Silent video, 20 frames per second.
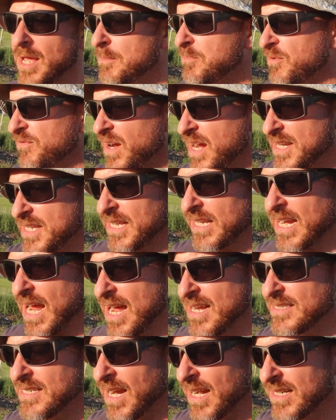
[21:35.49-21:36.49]
not providing
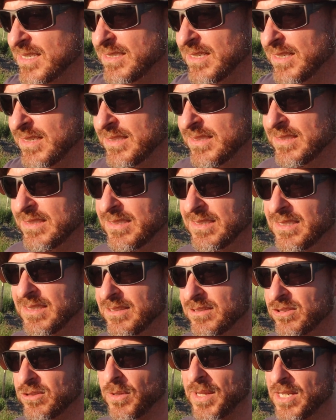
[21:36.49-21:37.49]
context.
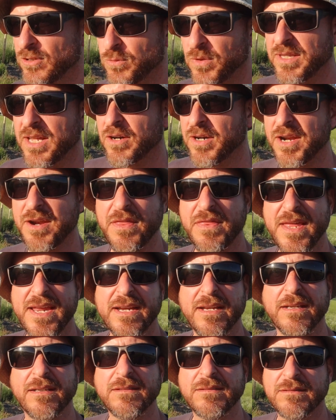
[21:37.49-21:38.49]
So that's what they're going to
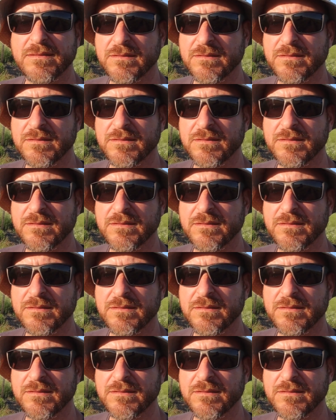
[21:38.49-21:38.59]
think.